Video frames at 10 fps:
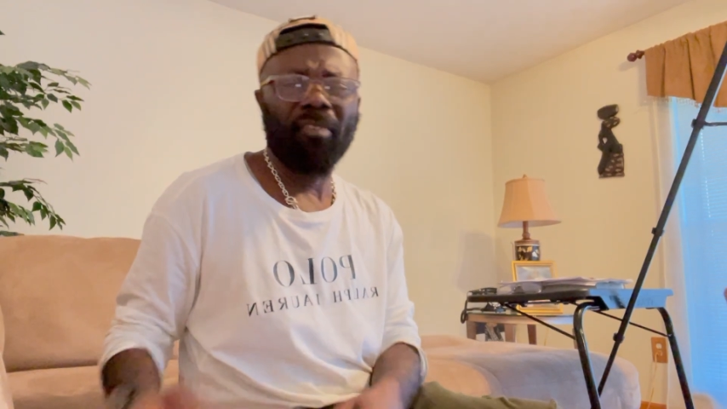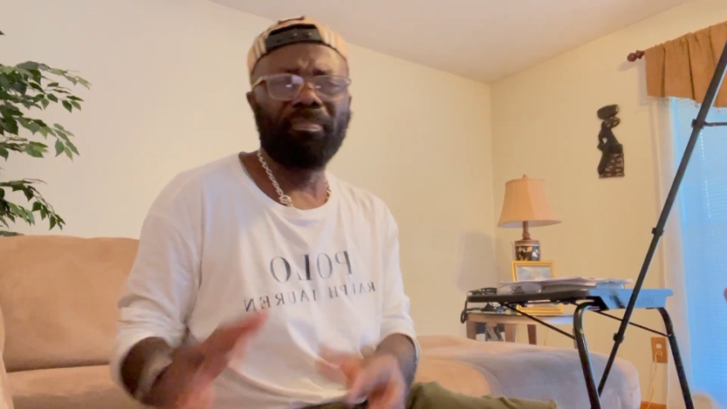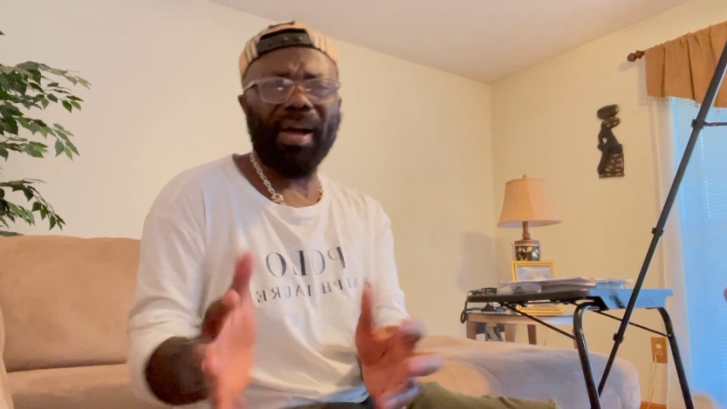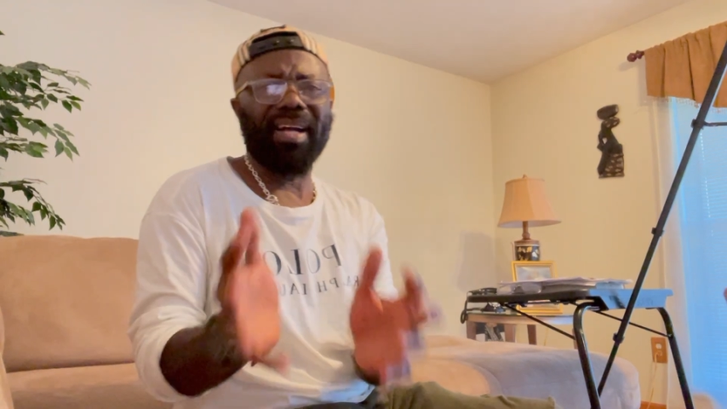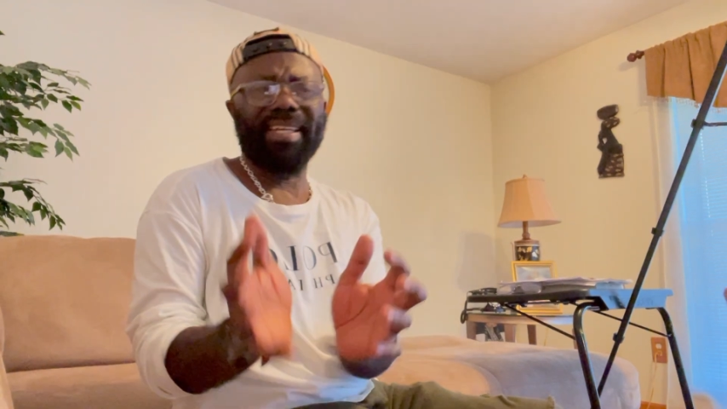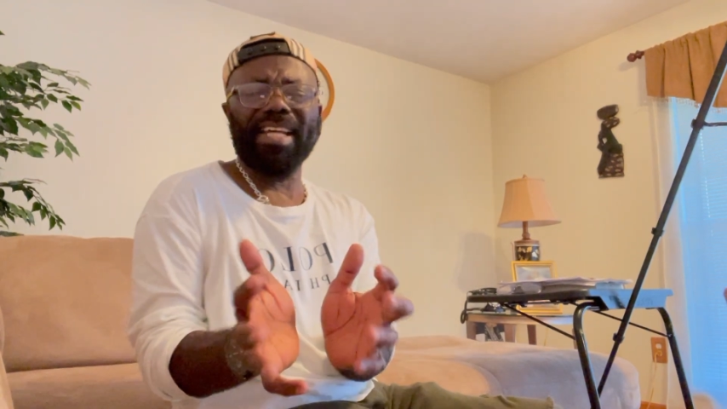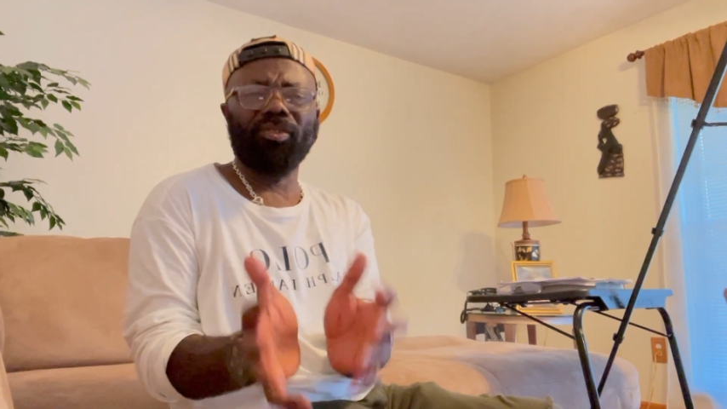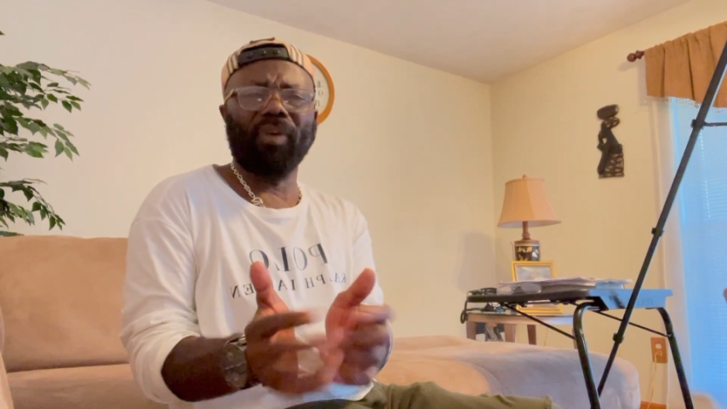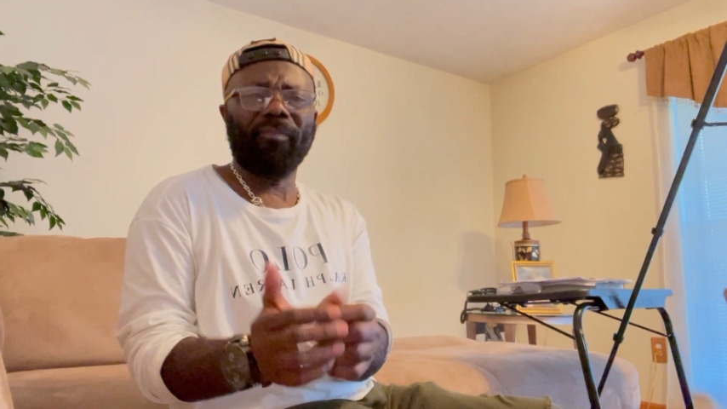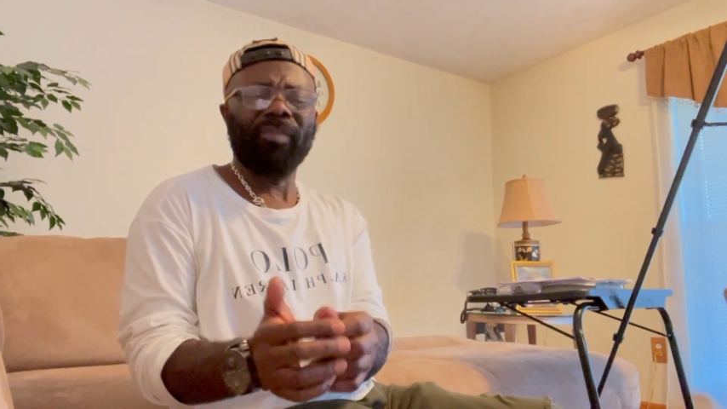But guess
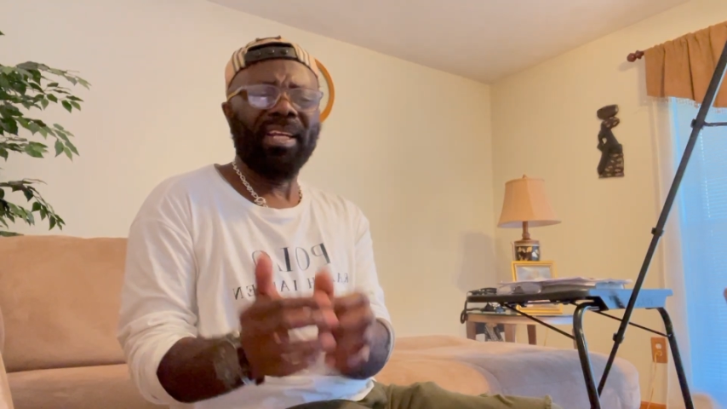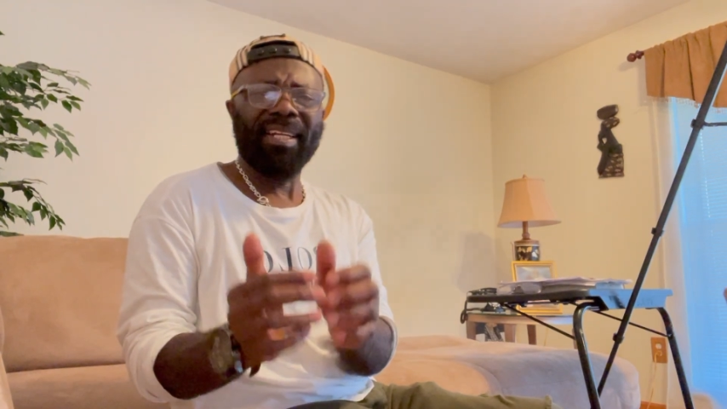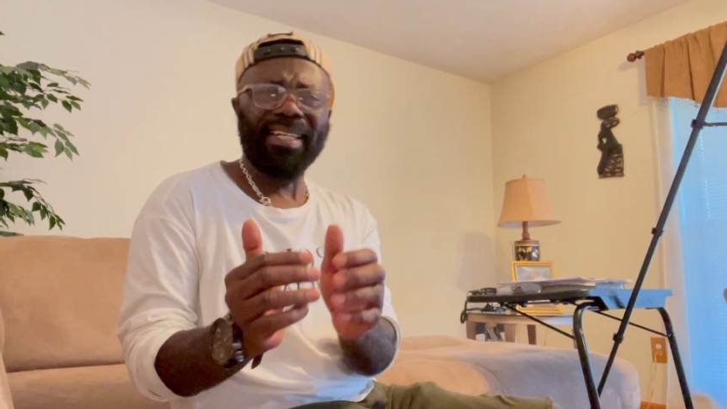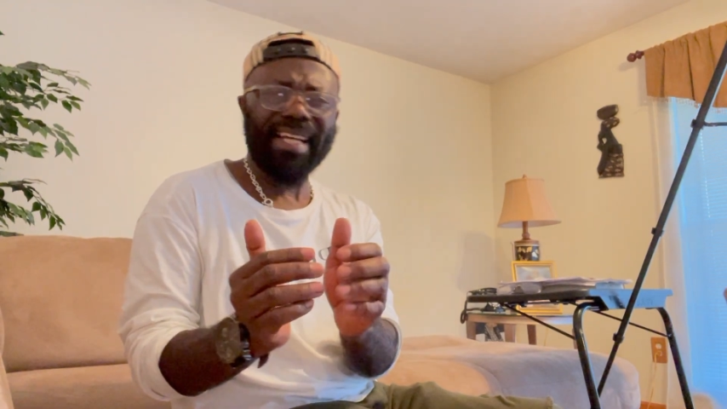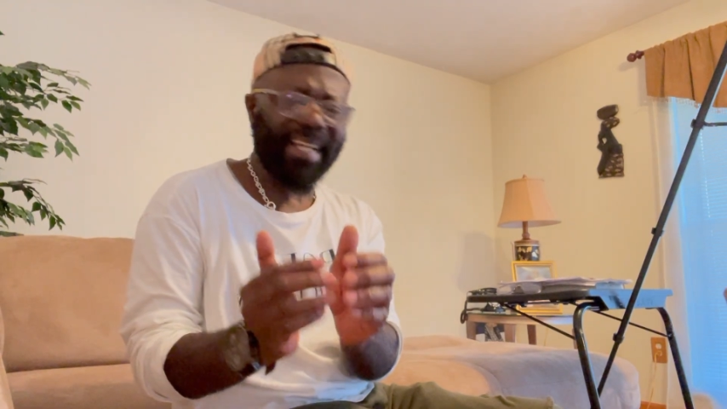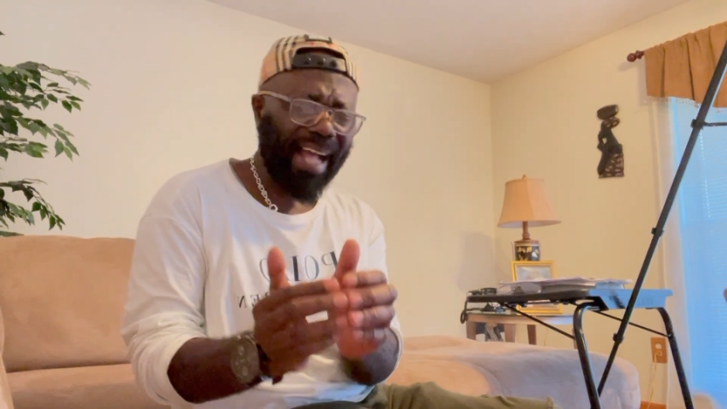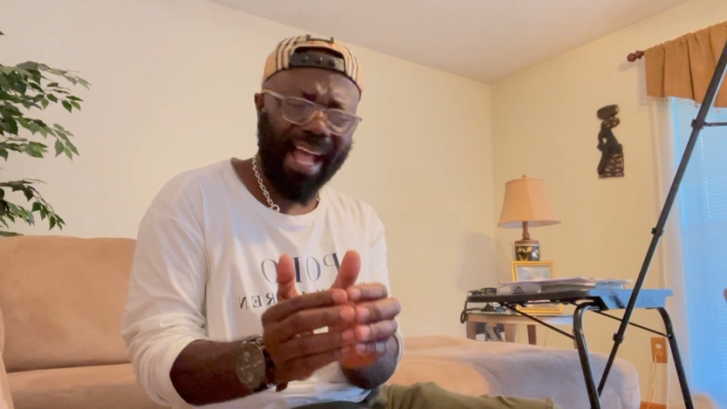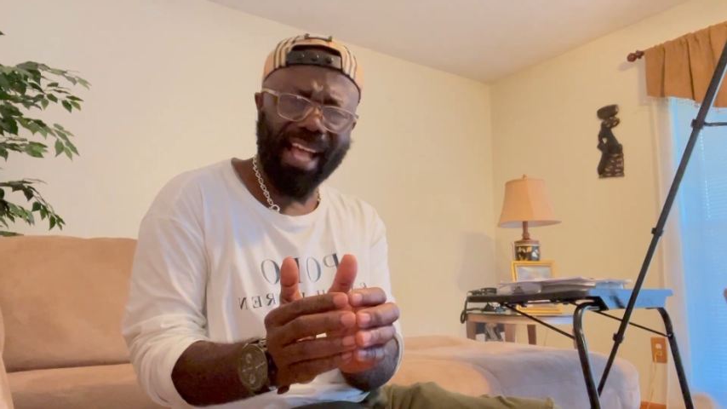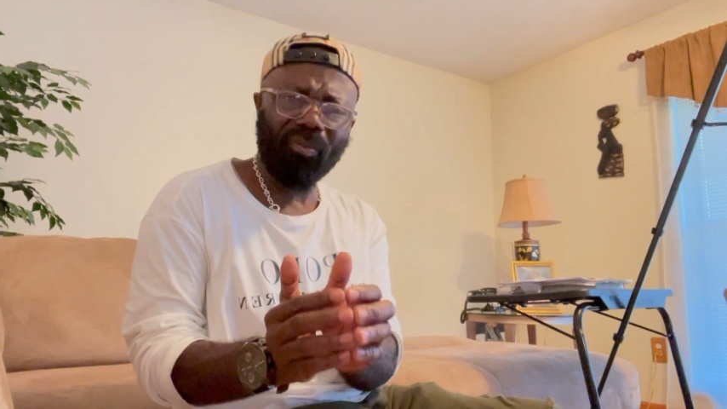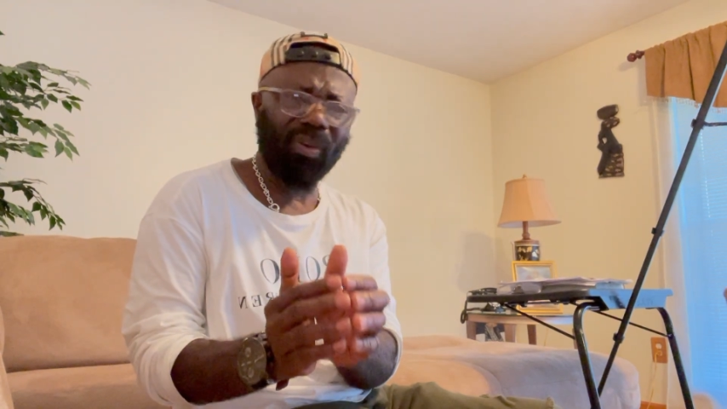what? The
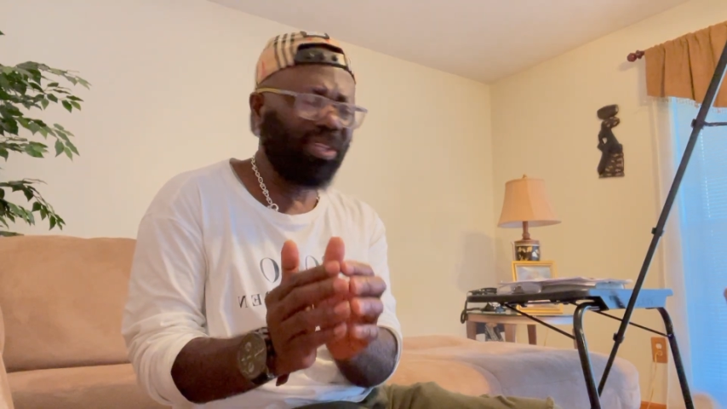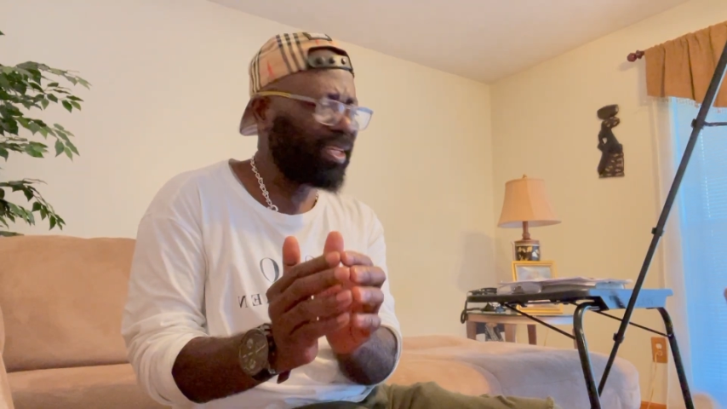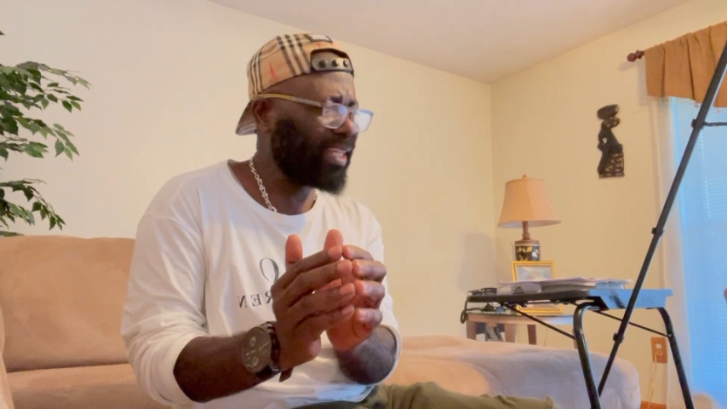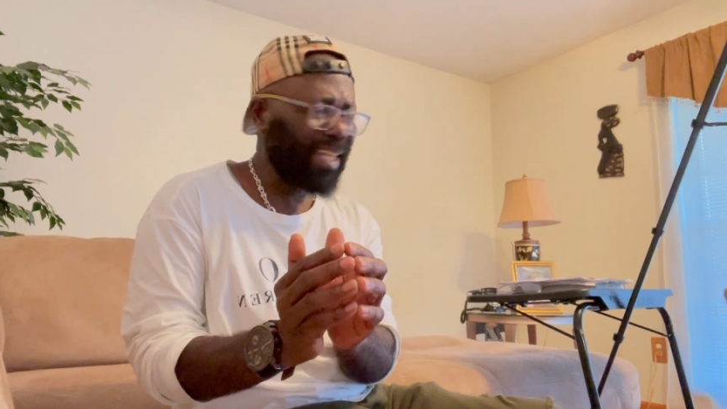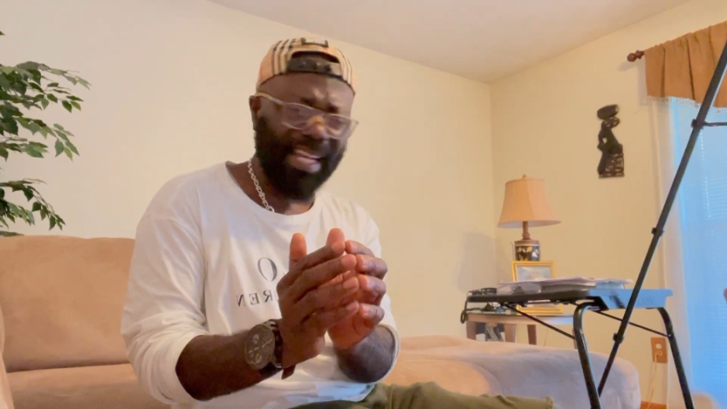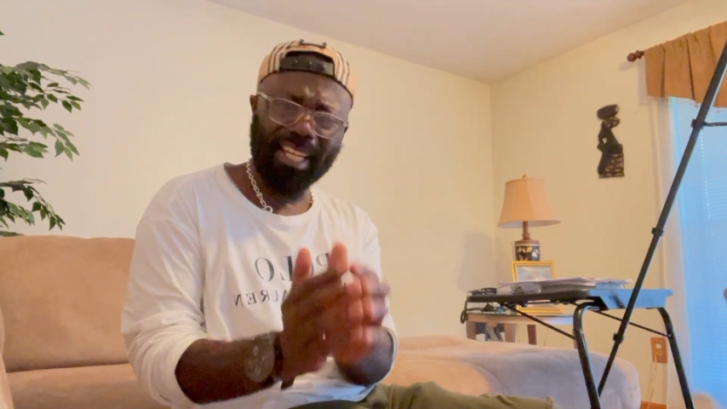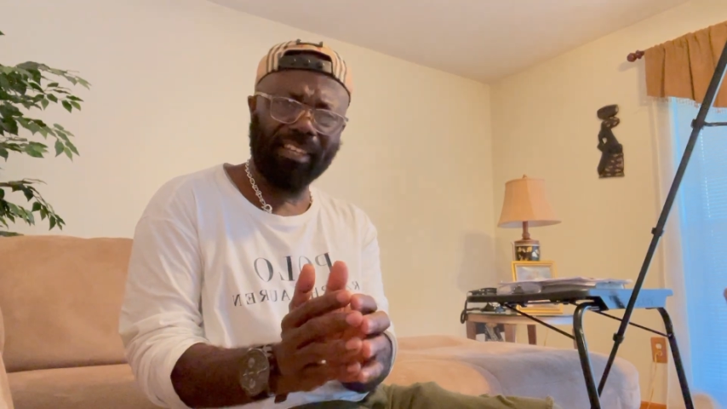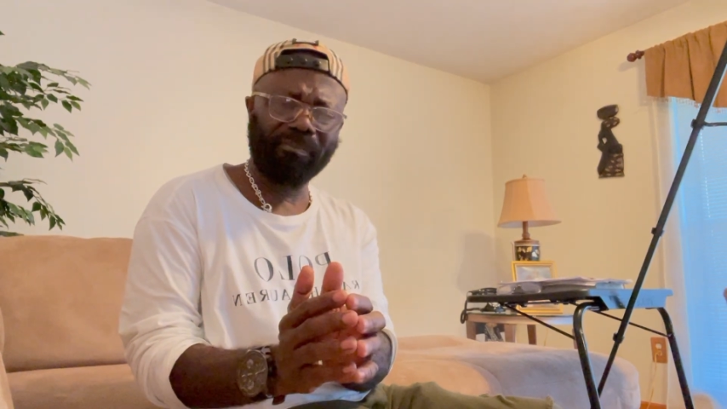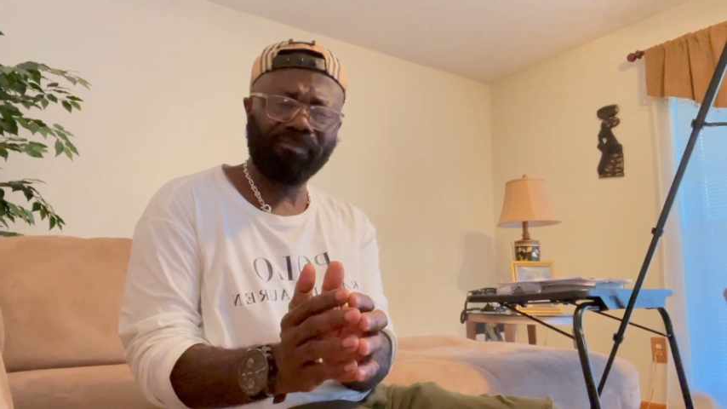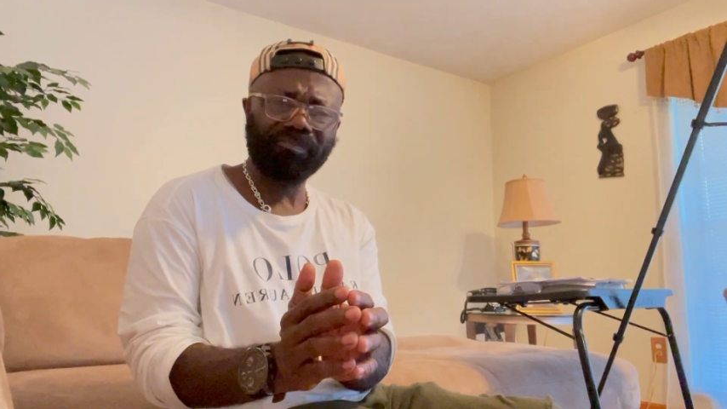guy, when you hear
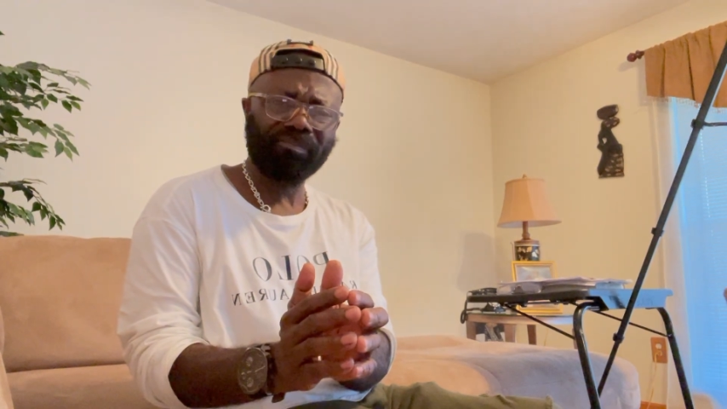him